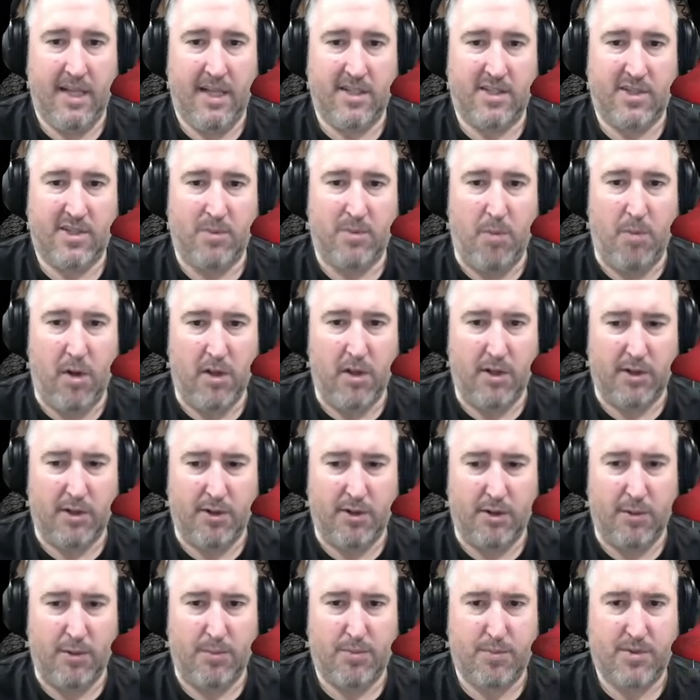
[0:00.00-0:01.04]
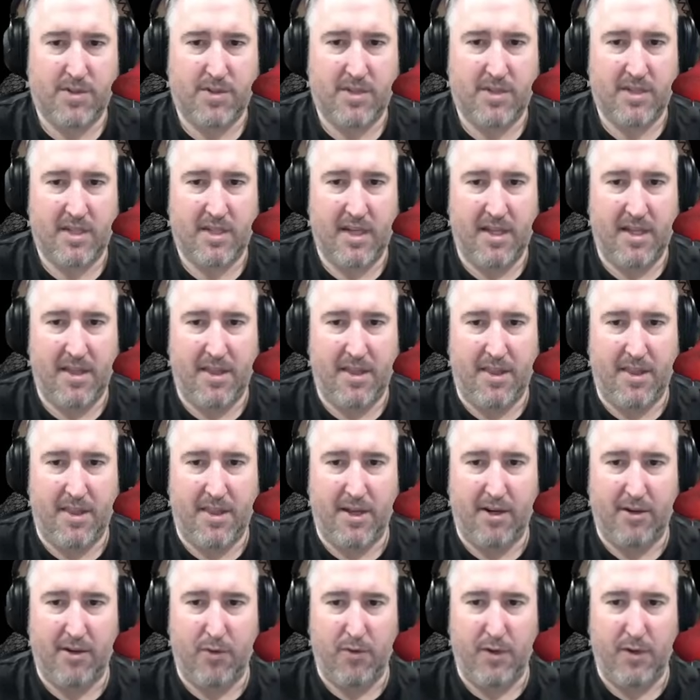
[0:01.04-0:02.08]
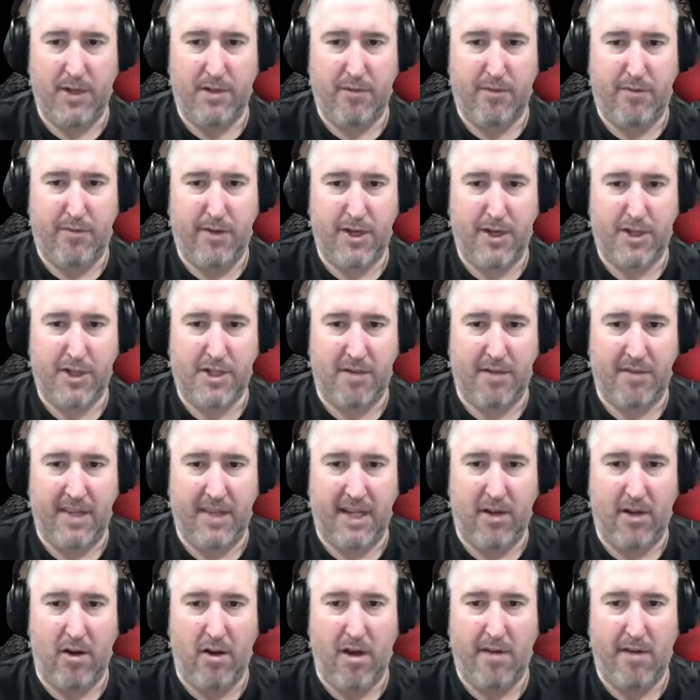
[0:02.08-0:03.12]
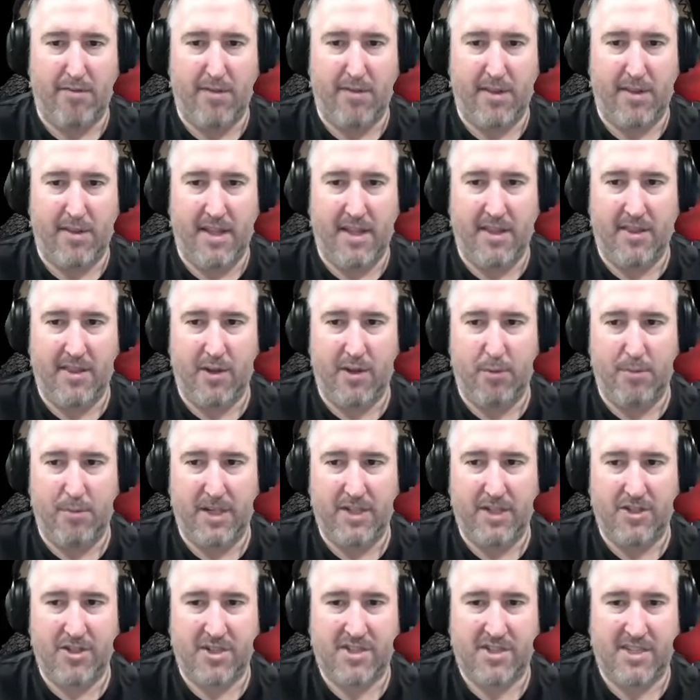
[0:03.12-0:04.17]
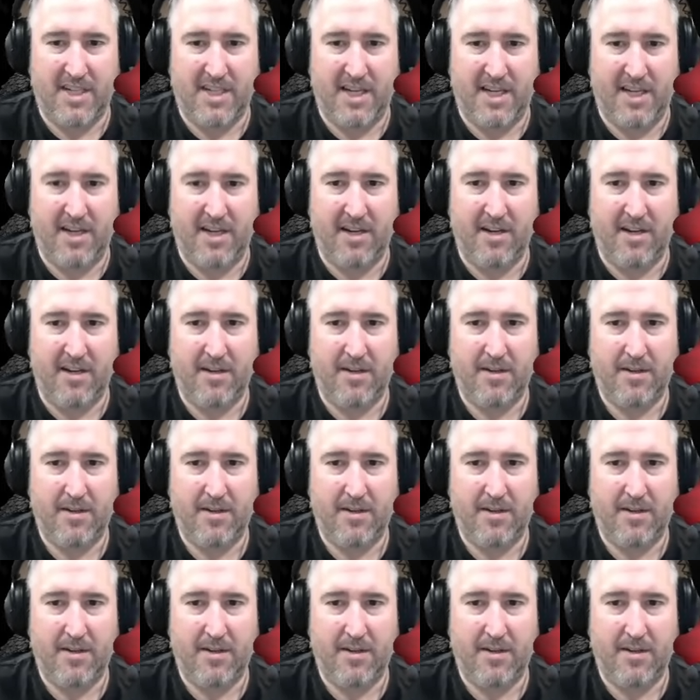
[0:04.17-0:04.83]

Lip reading: Smaller groups, they're going to finish everything off and then they'll be just sitting here.